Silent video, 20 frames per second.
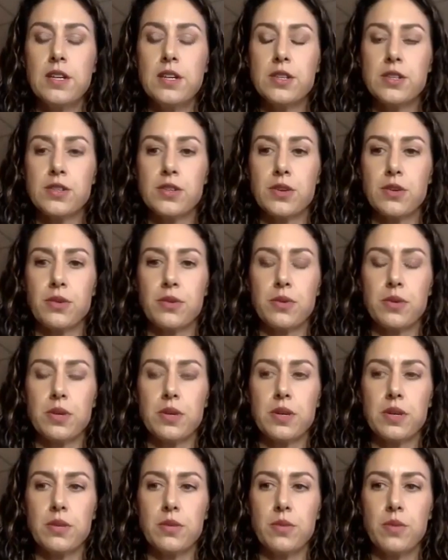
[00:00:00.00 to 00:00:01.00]
So
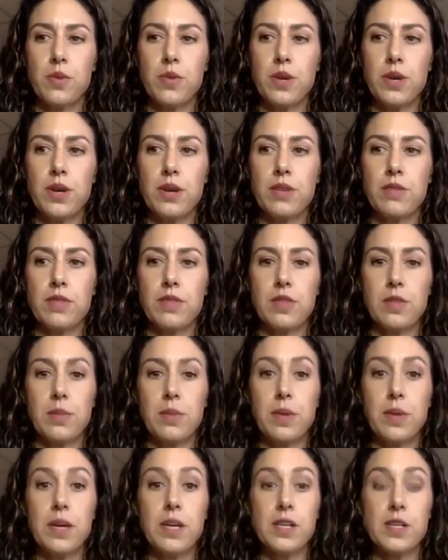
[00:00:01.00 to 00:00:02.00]
one of the
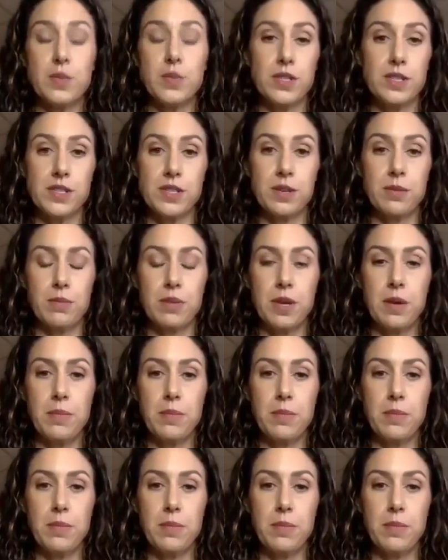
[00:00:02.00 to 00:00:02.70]
biggest ones that